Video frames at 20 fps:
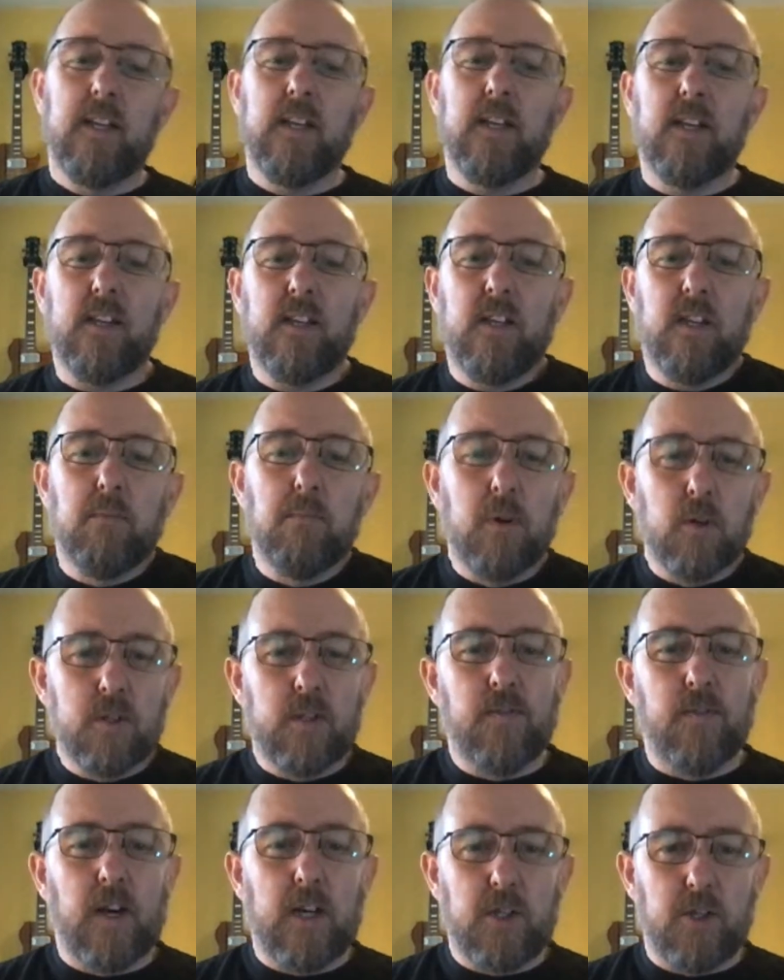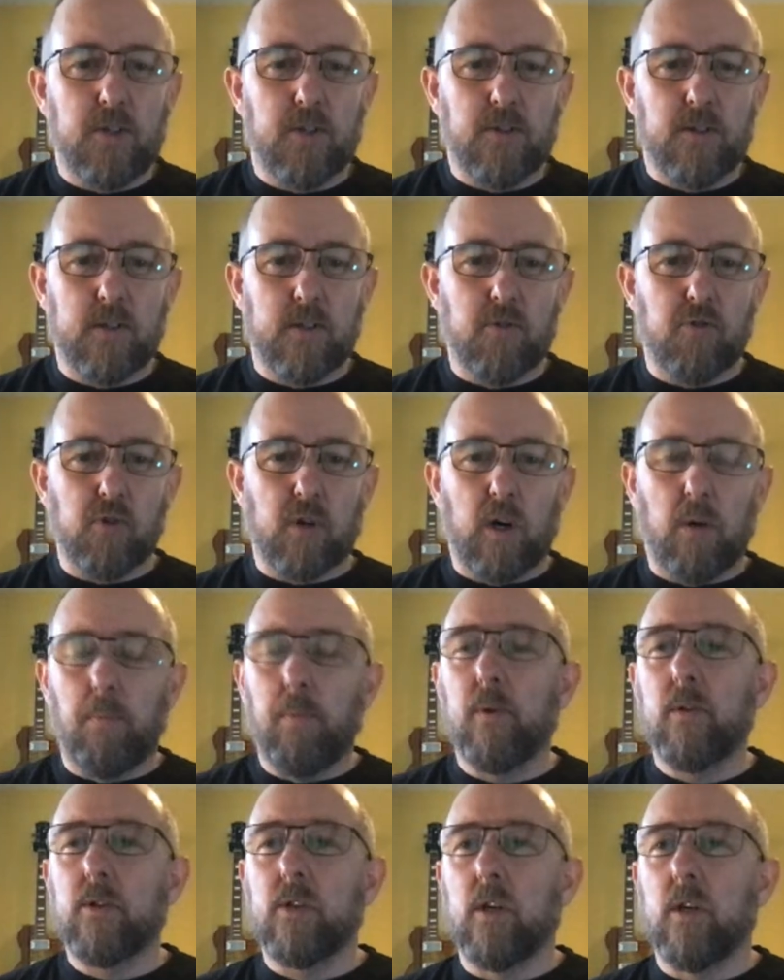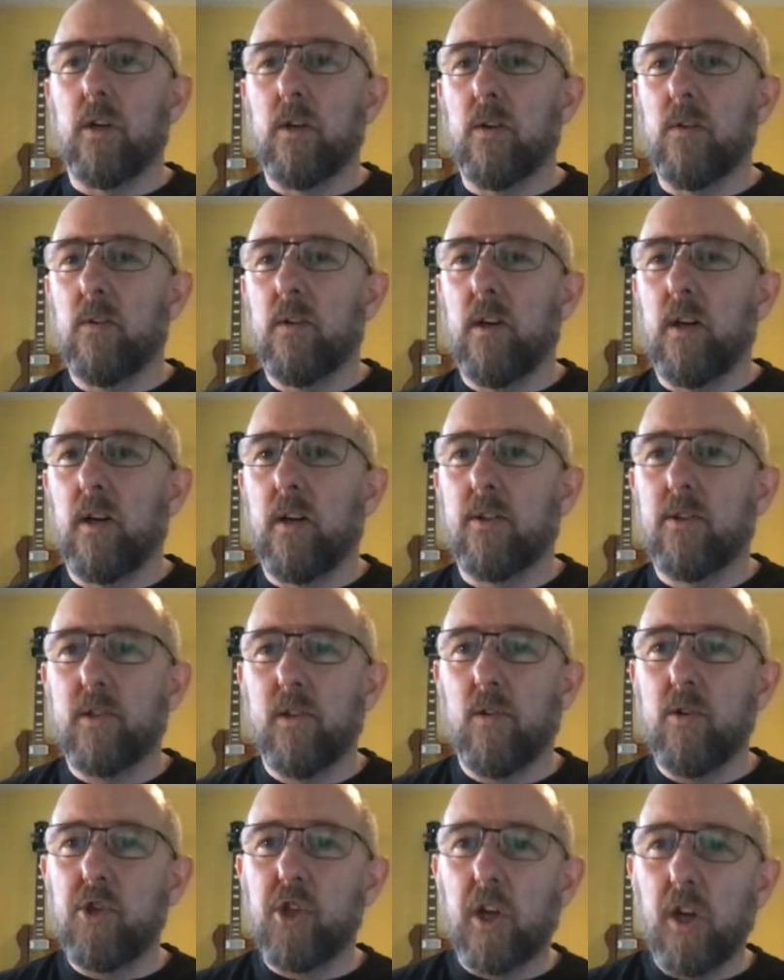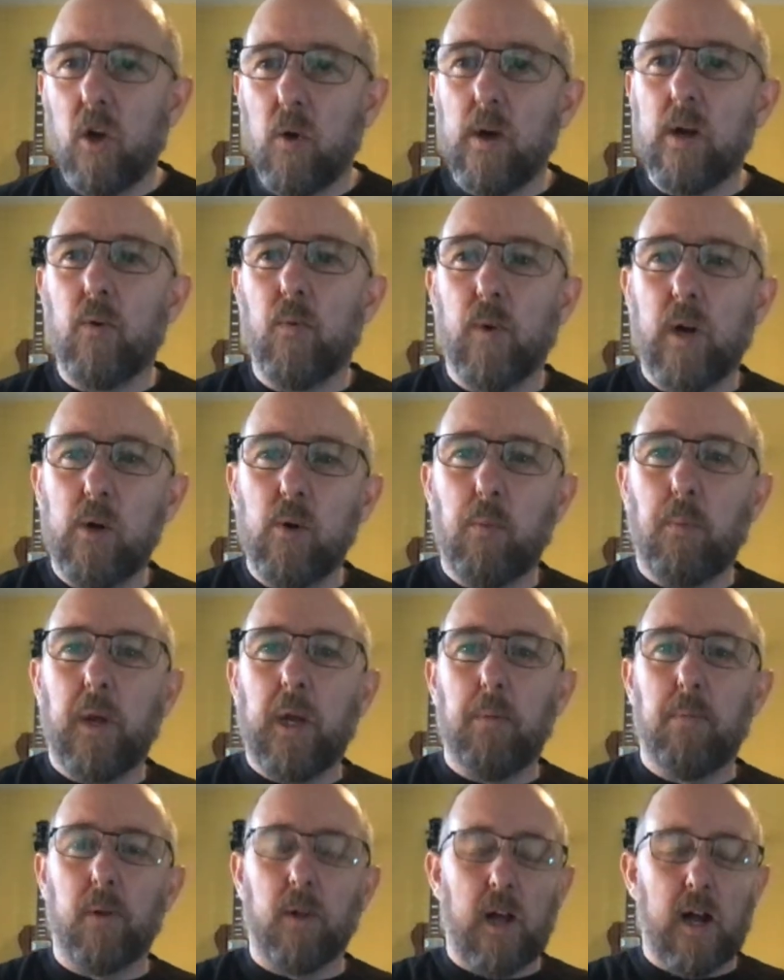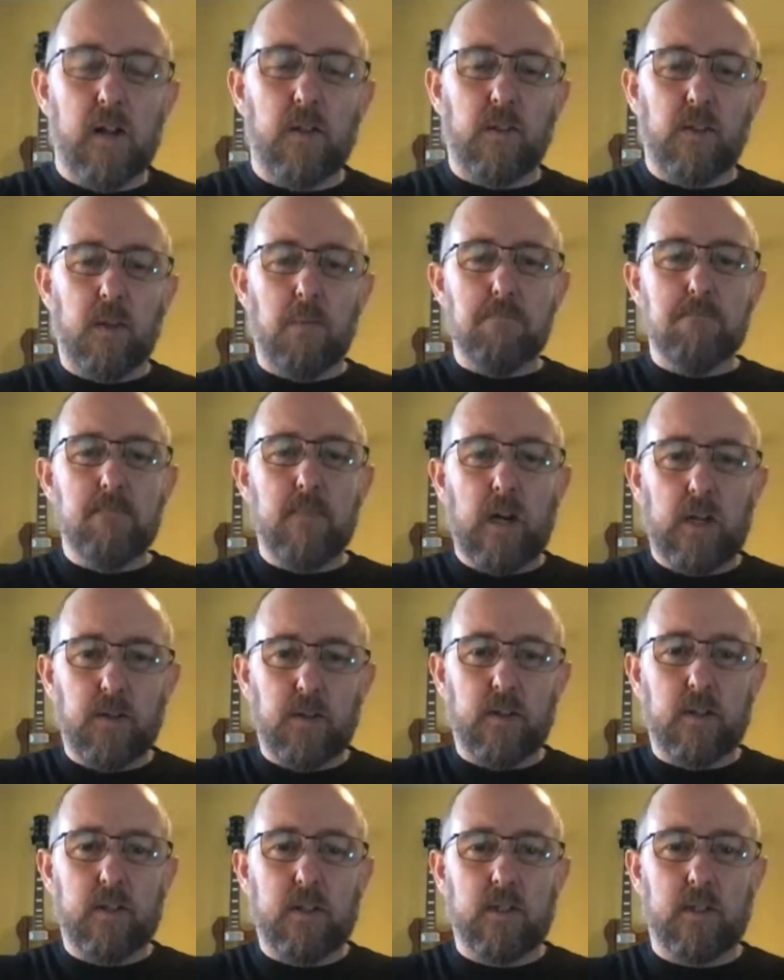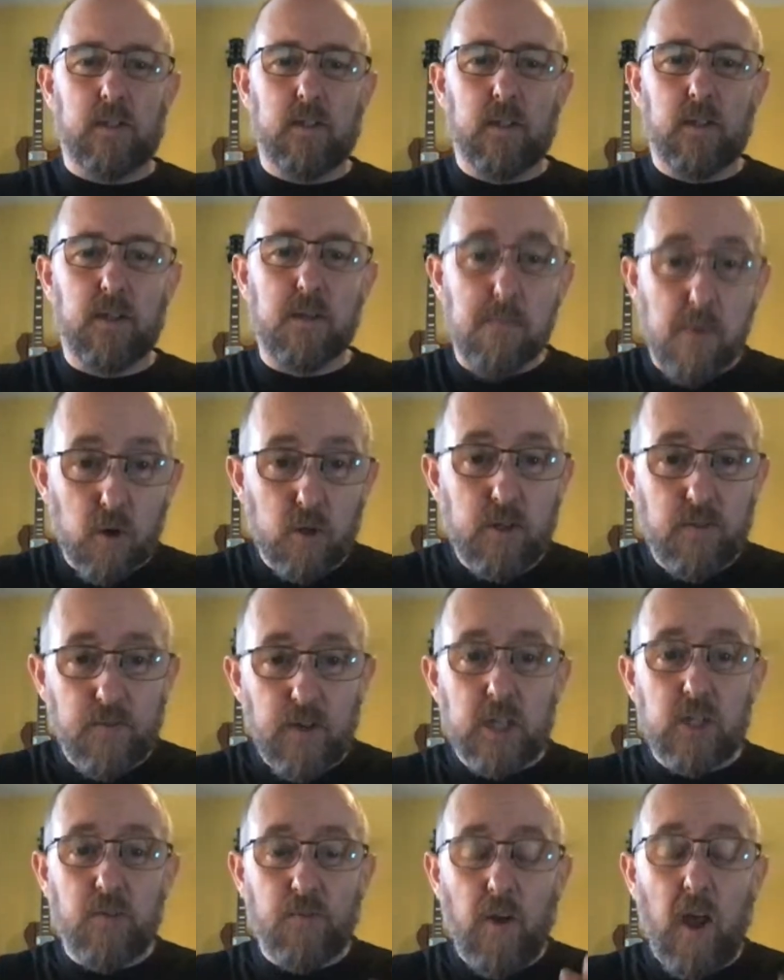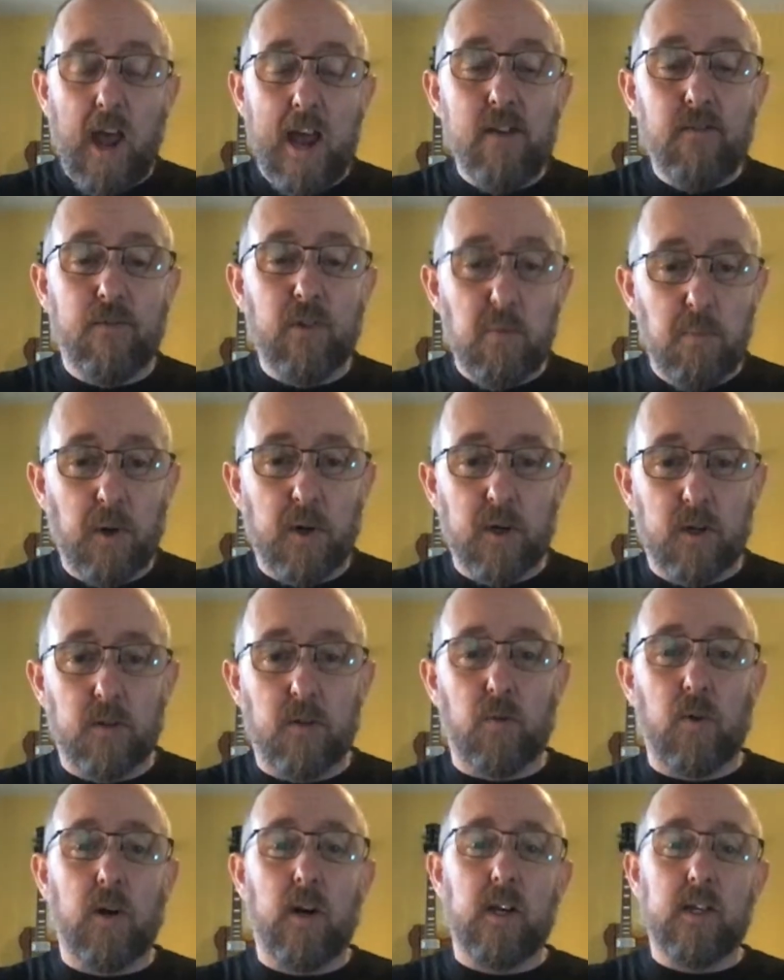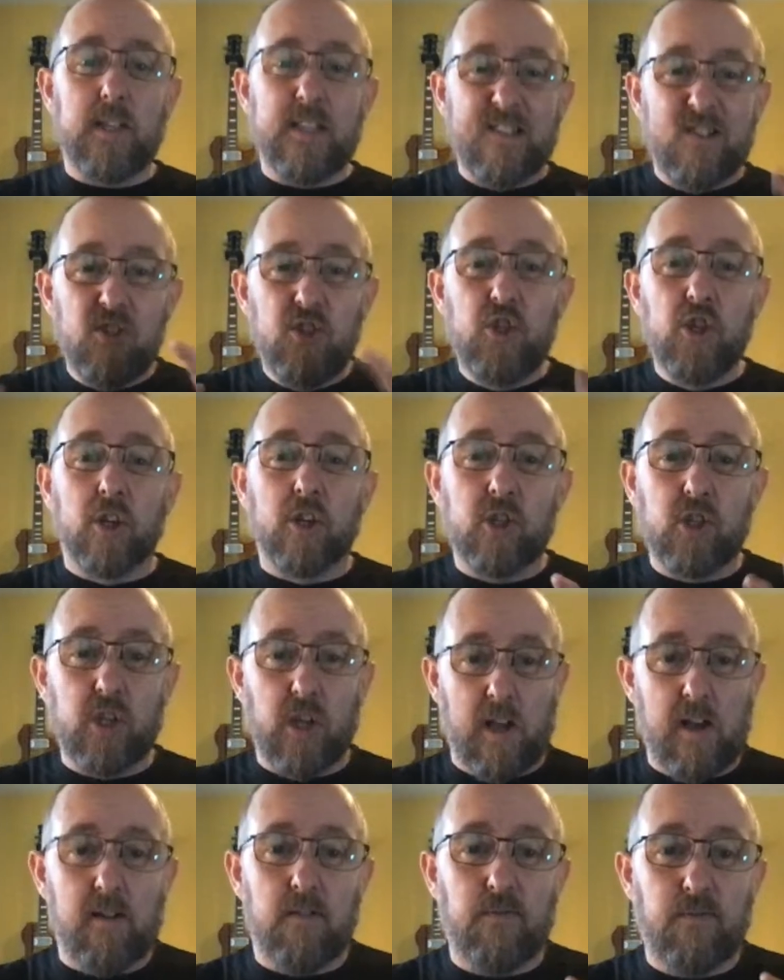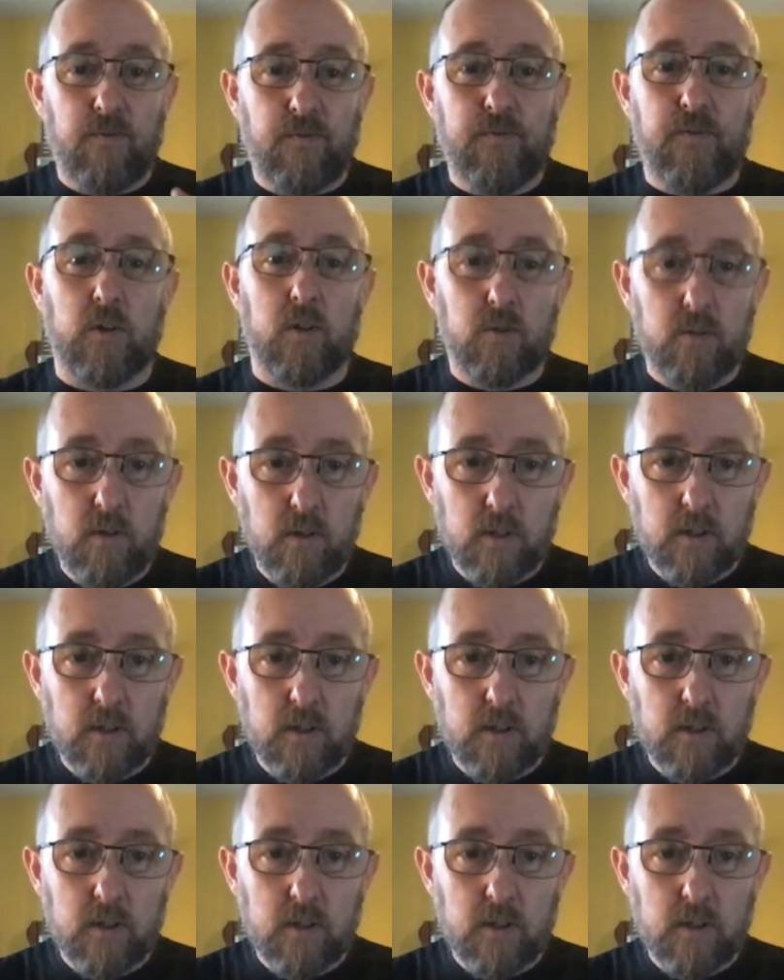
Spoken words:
your motivation is going to drop. So as long as you can go out and ride with people, and the motivation for everybody on the ride is just to have fun,